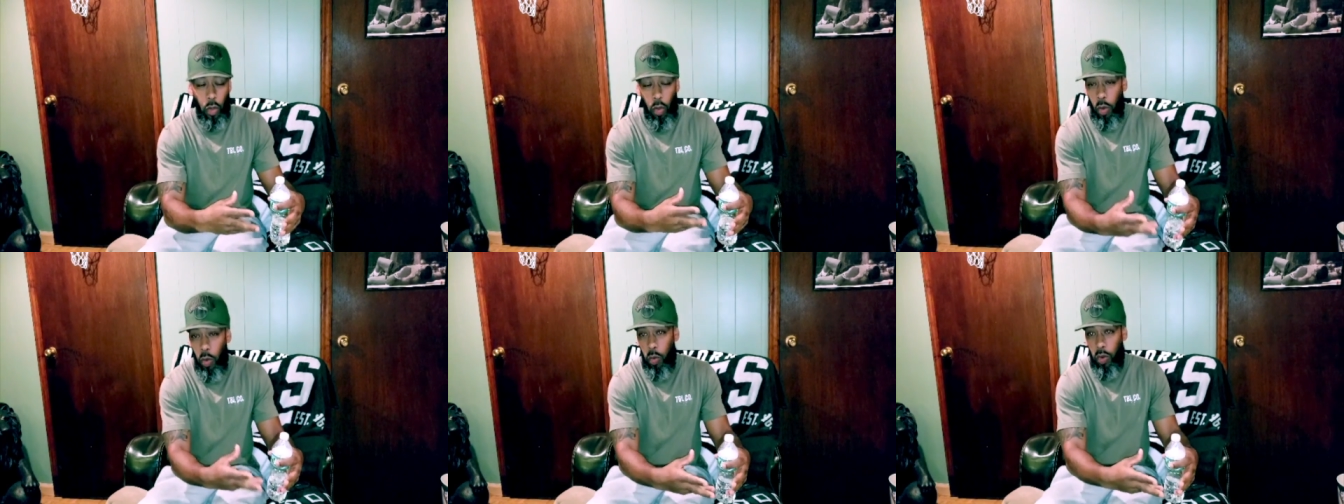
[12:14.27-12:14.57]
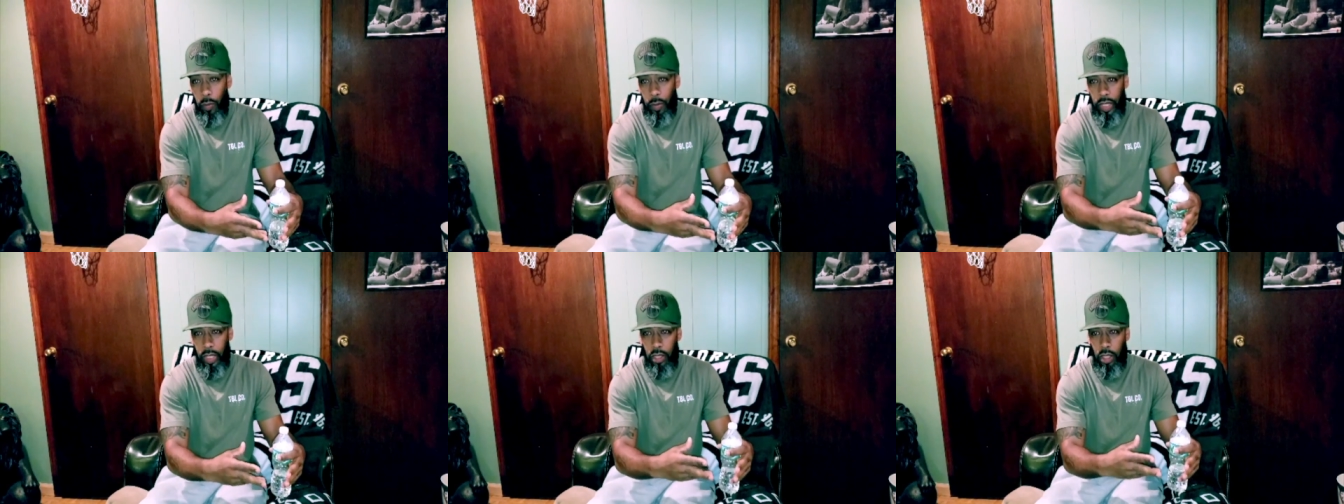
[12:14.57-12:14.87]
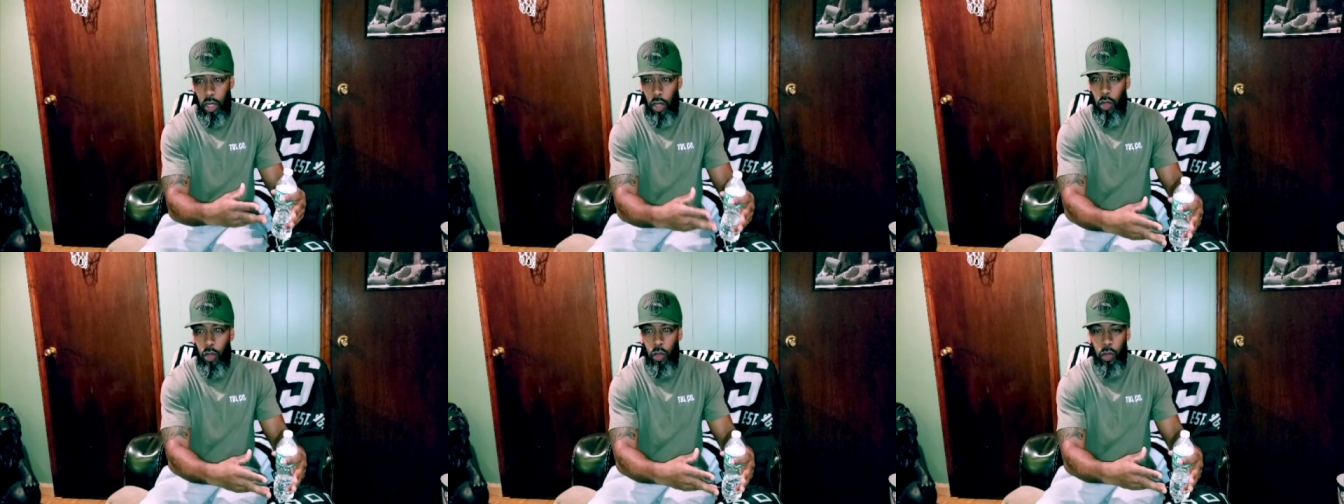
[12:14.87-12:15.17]
or women
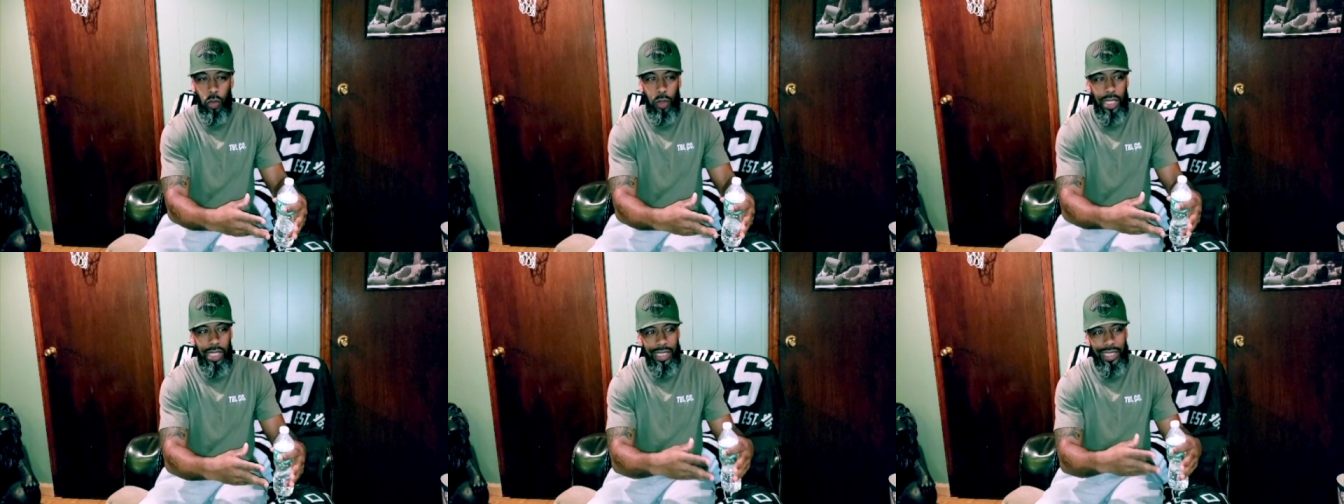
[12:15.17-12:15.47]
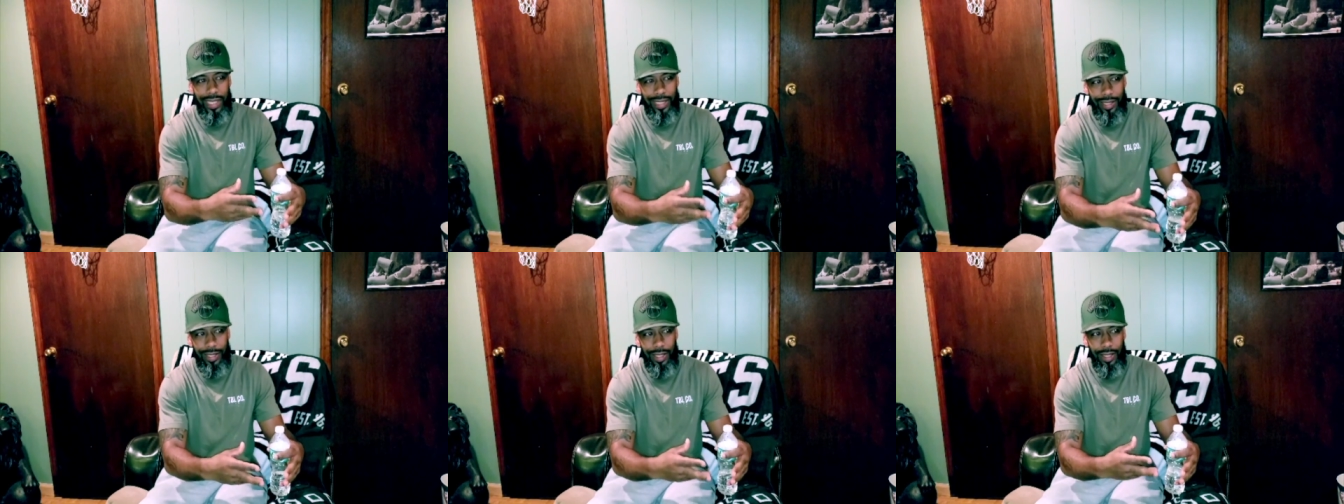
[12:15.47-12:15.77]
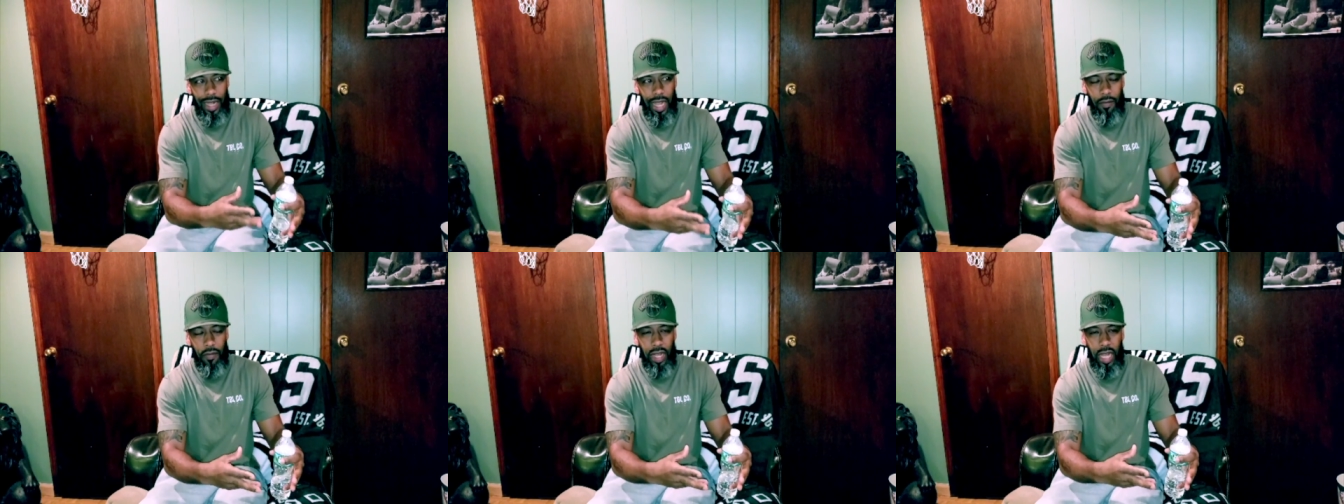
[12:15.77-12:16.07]
go to sit
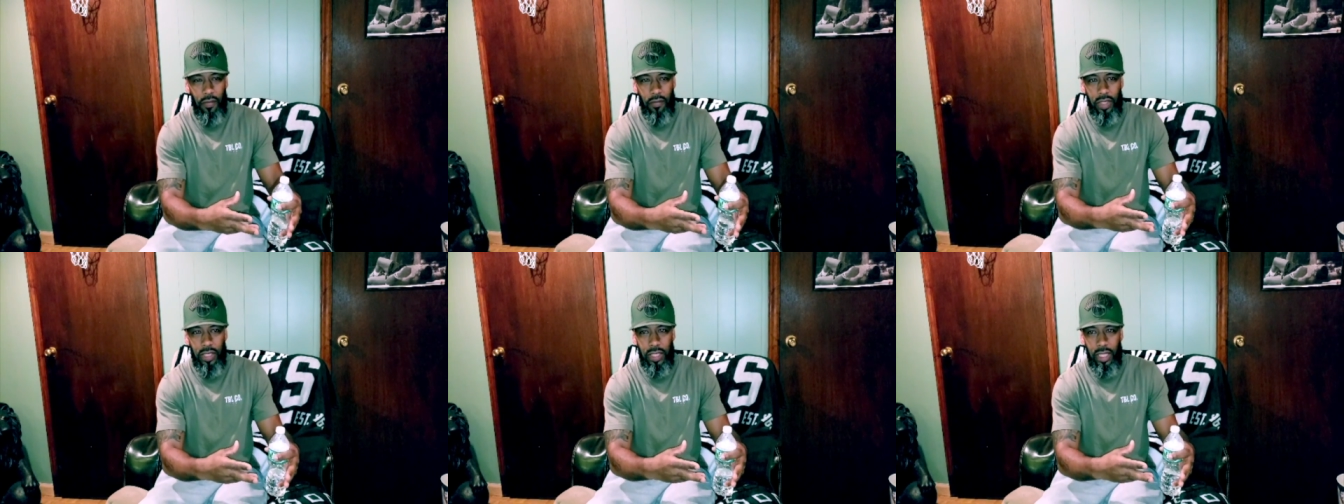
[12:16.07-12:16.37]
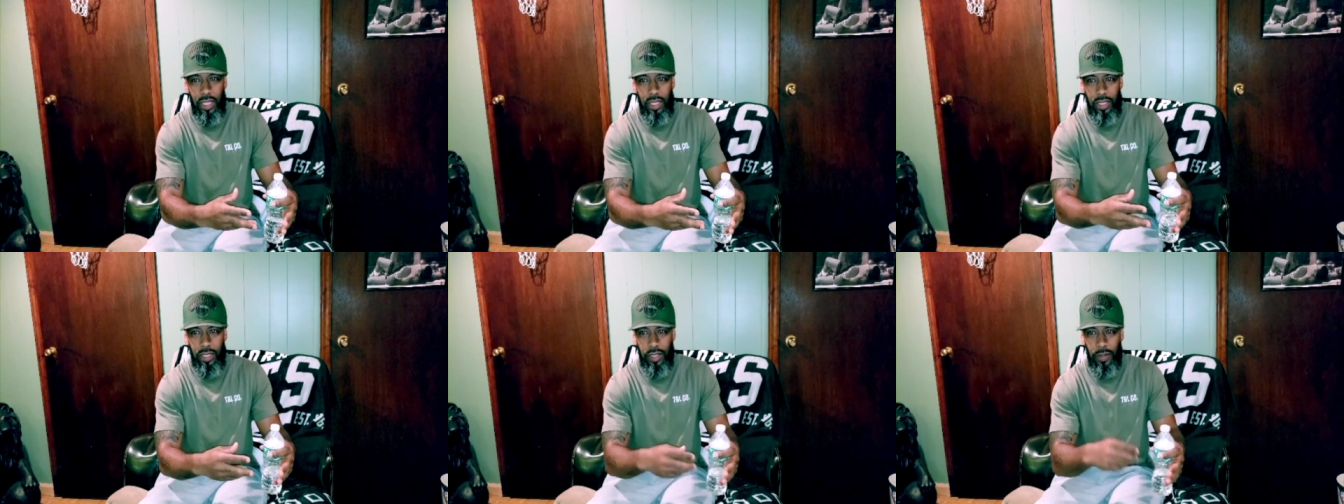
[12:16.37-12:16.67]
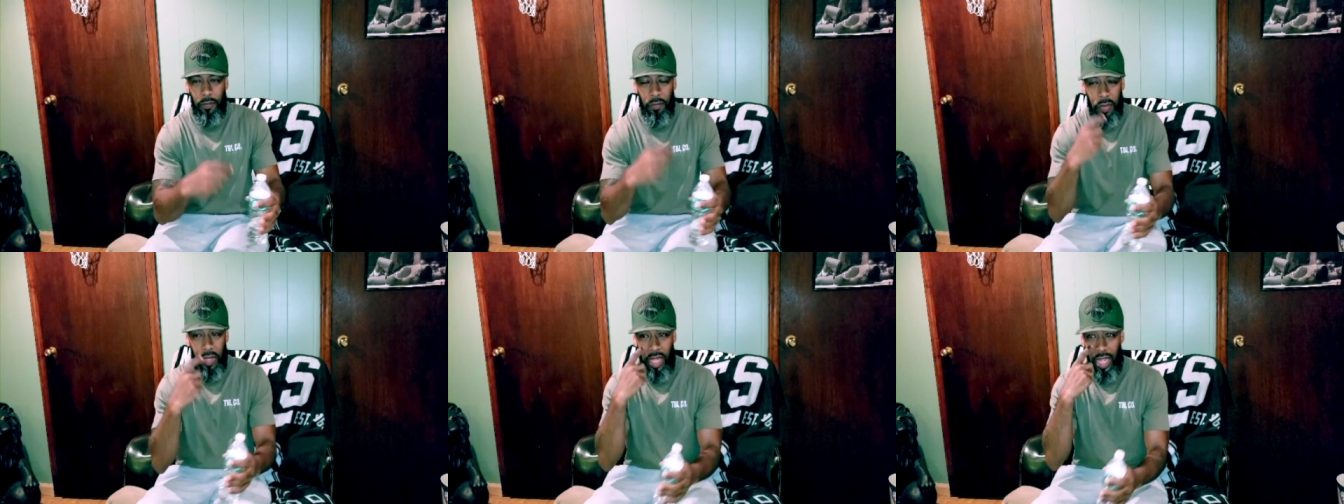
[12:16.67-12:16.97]
and have
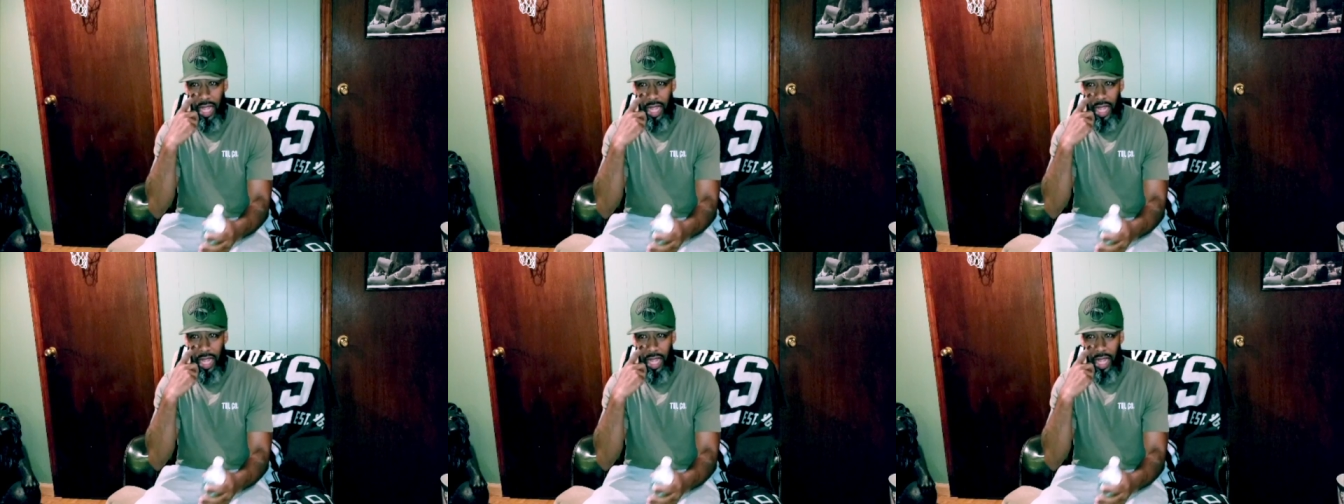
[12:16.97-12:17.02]
conversation.